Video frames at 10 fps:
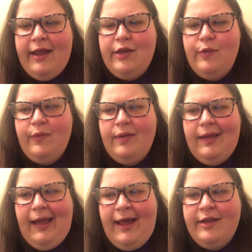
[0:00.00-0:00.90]
You
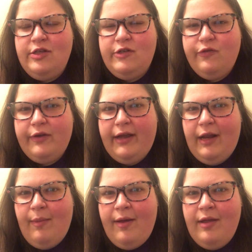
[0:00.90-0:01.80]
kind of just forget
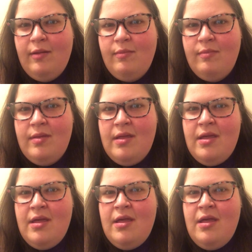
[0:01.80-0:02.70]
about him
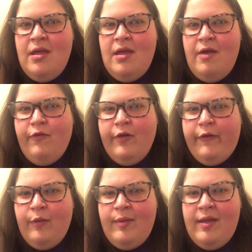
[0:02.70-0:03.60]
for a
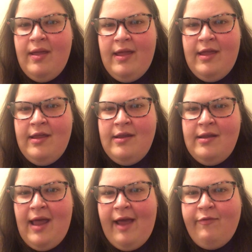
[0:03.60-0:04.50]
little bit
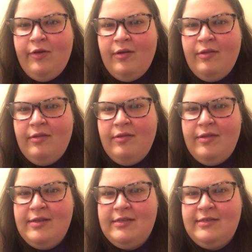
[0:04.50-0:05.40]
after
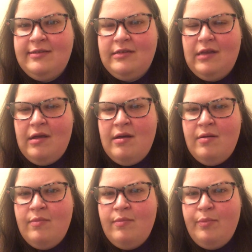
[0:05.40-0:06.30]
this
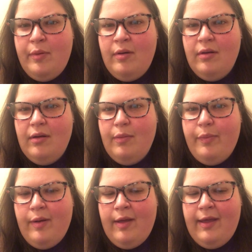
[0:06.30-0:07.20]
book,
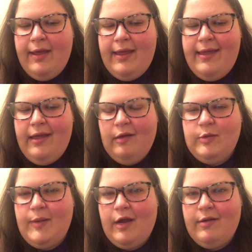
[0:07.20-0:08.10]
but he comes
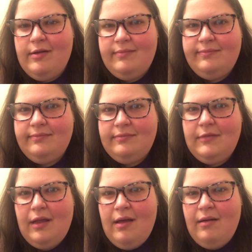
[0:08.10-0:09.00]
back around
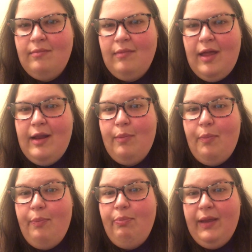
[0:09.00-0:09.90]
in a
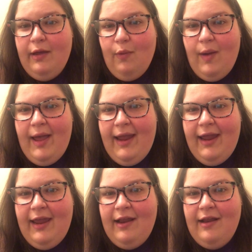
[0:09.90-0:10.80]
big way
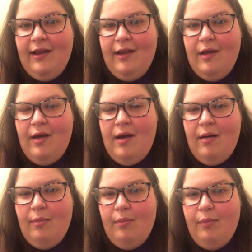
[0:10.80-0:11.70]
in
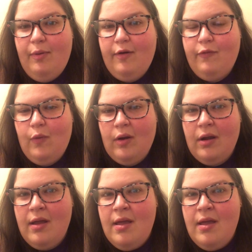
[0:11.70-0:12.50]
book 4.